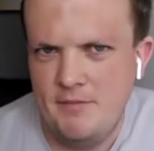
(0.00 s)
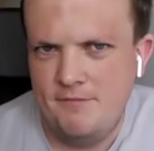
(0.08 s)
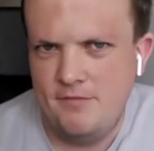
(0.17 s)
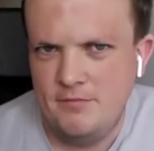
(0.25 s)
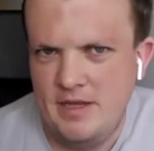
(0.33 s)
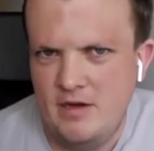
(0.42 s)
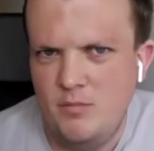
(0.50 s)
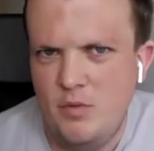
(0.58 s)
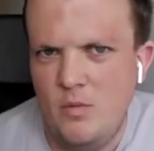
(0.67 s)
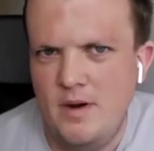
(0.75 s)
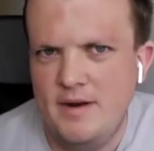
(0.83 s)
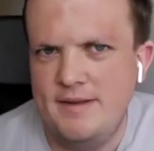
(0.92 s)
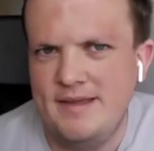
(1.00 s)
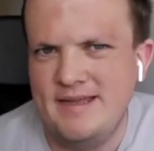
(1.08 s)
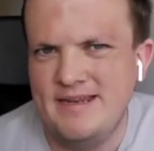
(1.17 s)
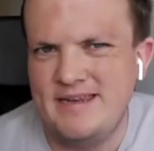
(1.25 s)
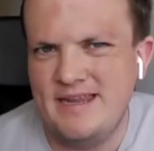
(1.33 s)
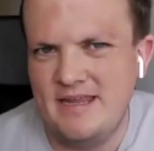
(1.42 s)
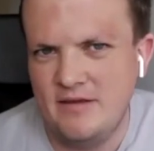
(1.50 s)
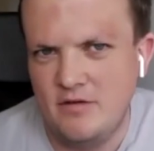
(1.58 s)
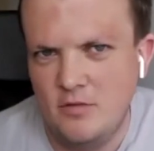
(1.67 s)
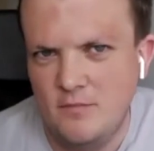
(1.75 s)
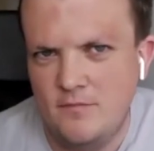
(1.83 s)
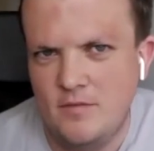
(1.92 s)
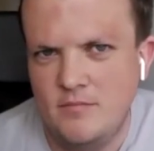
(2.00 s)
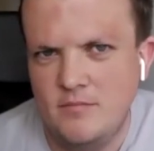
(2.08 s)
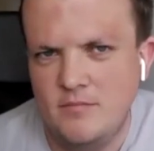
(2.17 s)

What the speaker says: from now, but where did the idea come from?